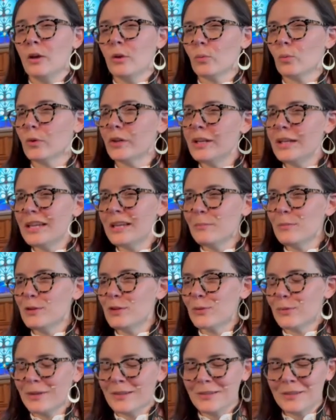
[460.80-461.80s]
Reading in
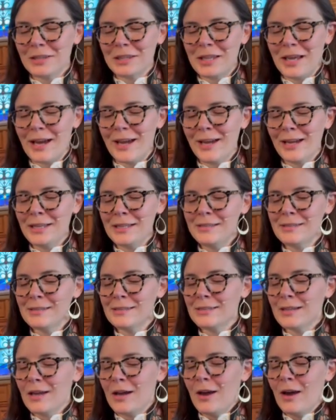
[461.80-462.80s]
between the
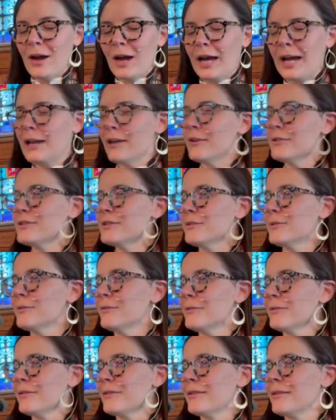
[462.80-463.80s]
lines, I
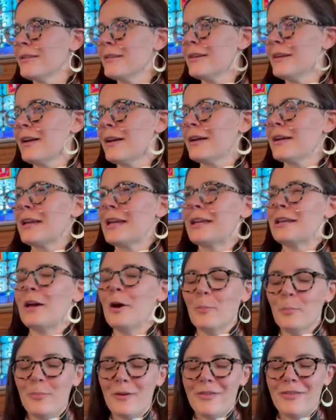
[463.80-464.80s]
also can't
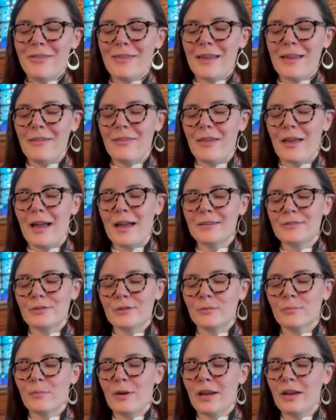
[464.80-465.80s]
help but think that
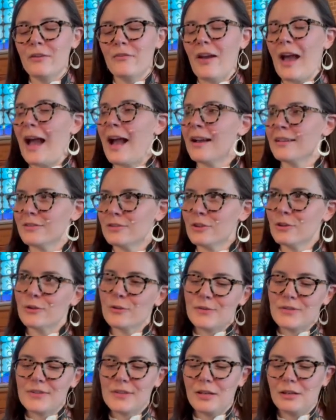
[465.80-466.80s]
Esther might have asked
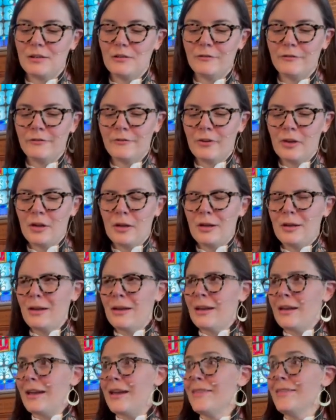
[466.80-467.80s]
herself,
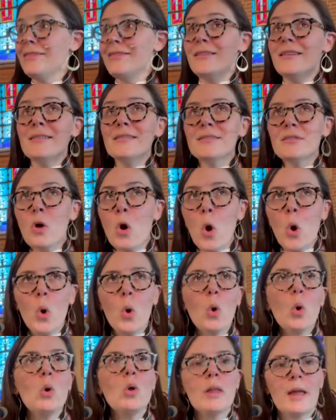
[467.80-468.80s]
in this
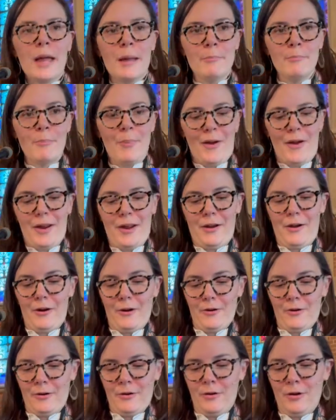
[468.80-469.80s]
whole
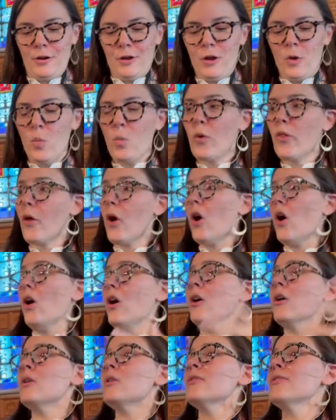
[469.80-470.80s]
empire, with
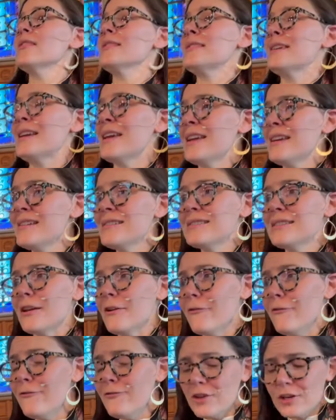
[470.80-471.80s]
all the king's
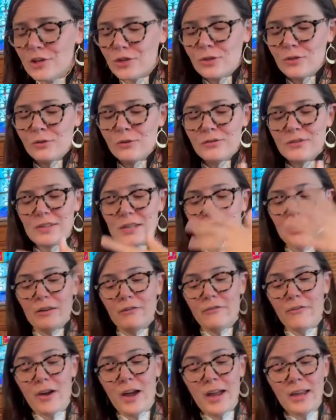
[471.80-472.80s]
officials and
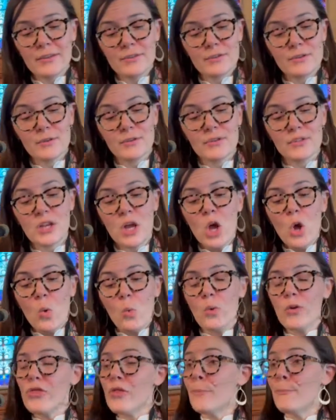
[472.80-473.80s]
advisors,
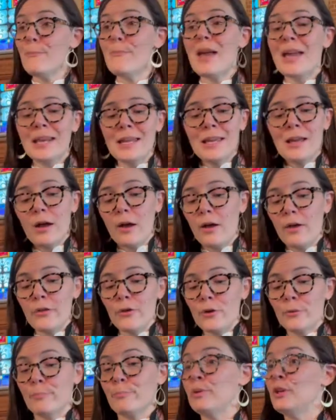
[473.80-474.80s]
with the many
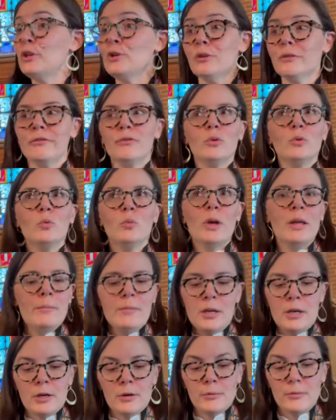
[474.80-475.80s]
other beautiful
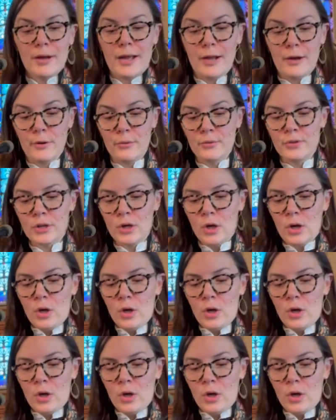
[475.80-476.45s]
women around,